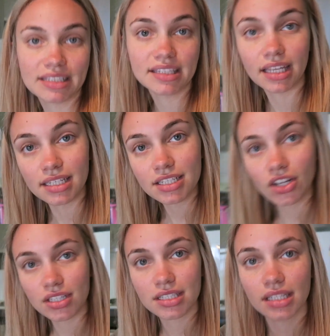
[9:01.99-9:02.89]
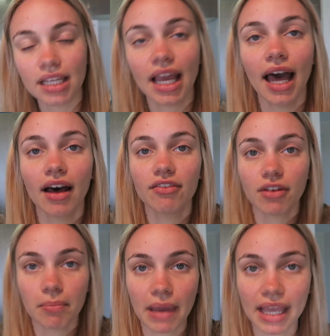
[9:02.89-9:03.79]
skin to constantly
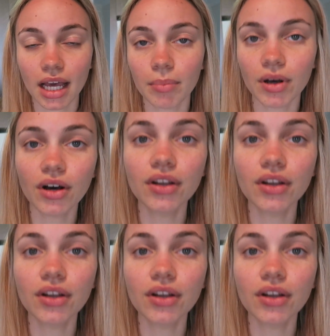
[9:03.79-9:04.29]
have makeup